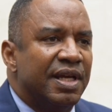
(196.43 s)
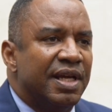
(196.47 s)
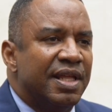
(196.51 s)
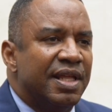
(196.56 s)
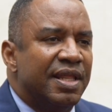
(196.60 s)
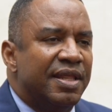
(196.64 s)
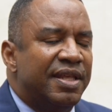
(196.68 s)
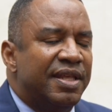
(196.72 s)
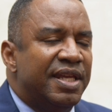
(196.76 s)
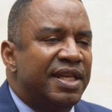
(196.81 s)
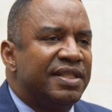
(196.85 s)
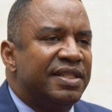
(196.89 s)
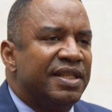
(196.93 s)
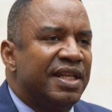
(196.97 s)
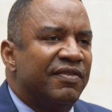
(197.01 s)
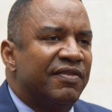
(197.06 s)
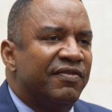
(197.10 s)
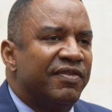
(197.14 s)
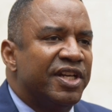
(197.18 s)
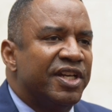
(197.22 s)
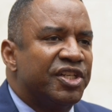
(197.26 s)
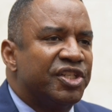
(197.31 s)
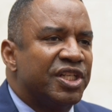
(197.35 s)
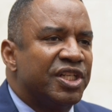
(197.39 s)
These
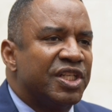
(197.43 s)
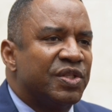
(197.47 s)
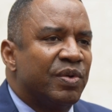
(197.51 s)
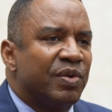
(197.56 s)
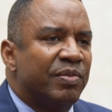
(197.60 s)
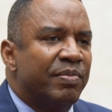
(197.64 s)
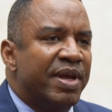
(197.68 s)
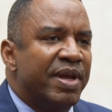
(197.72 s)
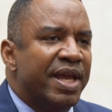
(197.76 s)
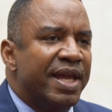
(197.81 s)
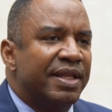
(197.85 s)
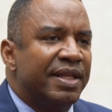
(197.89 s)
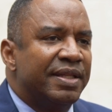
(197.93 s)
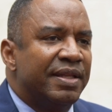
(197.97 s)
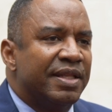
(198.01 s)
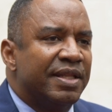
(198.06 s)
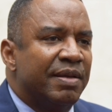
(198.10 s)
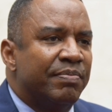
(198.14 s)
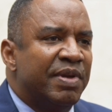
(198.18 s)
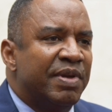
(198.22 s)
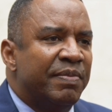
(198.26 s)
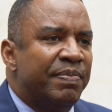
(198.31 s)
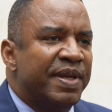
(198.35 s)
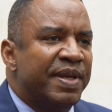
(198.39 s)
innovations will make the
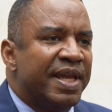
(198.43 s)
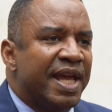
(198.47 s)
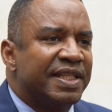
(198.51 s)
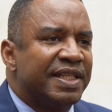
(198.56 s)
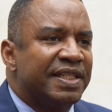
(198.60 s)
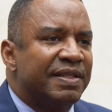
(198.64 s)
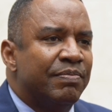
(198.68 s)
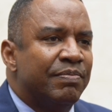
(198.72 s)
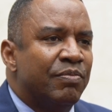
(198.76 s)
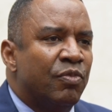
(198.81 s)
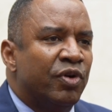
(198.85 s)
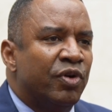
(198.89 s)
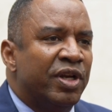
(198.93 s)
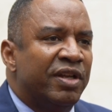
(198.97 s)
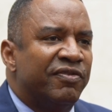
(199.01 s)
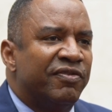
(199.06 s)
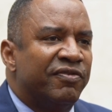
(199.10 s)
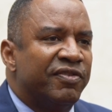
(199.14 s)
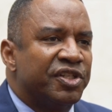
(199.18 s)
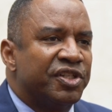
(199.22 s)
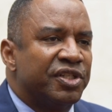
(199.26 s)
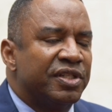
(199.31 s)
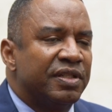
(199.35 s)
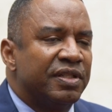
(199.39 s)
BPS more
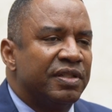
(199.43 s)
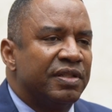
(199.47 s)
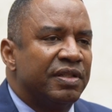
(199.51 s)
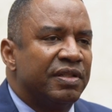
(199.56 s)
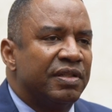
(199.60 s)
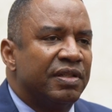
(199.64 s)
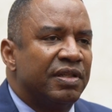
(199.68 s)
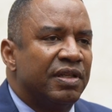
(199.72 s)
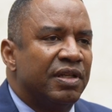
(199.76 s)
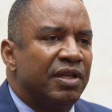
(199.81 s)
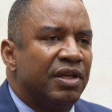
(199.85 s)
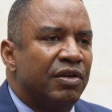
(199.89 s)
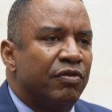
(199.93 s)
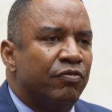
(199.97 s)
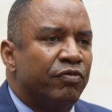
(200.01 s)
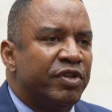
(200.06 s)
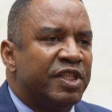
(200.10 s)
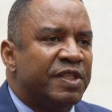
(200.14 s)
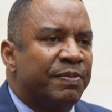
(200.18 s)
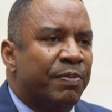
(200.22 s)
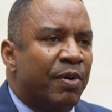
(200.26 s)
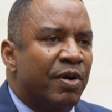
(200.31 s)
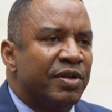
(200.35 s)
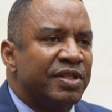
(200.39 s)
efficient,
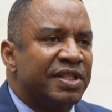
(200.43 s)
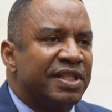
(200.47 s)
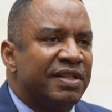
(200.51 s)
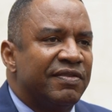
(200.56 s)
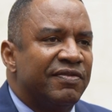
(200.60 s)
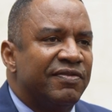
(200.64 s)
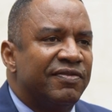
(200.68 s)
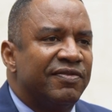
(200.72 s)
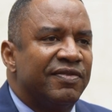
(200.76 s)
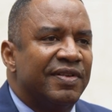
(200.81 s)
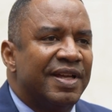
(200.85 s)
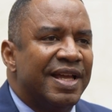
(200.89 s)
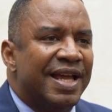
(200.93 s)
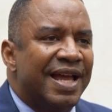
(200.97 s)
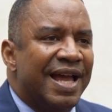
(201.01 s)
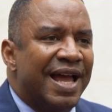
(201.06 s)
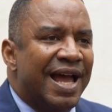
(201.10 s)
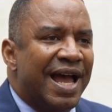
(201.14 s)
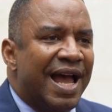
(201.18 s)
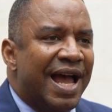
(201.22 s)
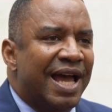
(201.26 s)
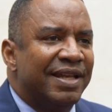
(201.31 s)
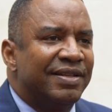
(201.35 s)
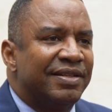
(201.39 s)
responsive,
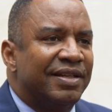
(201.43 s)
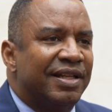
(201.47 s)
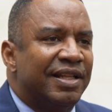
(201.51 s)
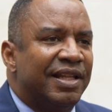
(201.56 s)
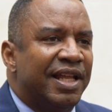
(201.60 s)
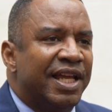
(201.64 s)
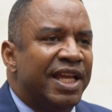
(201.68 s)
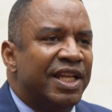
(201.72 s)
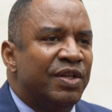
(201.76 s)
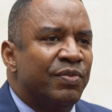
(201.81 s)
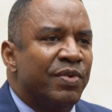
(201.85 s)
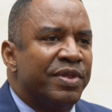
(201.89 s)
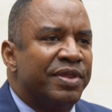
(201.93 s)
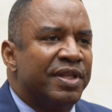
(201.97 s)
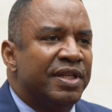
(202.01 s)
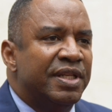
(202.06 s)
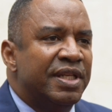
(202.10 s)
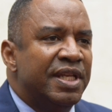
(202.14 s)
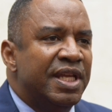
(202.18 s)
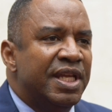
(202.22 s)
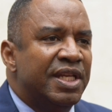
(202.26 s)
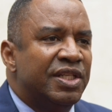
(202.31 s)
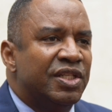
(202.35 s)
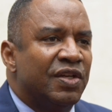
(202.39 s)
and aligned with the
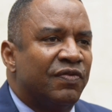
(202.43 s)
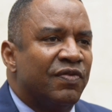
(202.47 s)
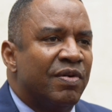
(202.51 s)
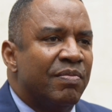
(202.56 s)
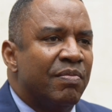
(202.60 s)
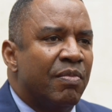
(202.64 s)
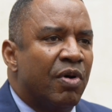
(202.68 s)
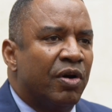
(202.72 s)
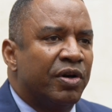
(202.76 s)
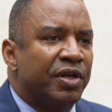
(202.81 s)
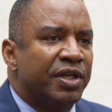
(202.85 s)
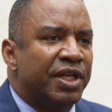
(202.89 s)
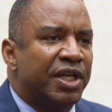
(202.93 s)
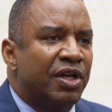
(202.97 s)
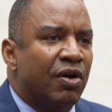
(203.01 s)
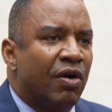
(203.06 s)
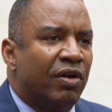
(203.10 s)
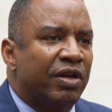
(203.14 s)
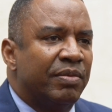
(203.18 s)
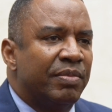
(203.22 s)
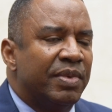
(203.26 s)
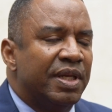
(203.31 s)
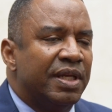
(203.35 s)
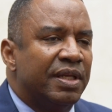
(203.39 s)
needs of a modern
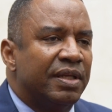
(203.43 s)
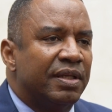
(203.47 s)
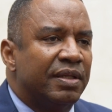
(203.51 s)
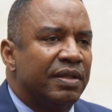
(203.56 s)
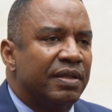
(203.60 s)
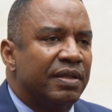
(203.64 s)
economy.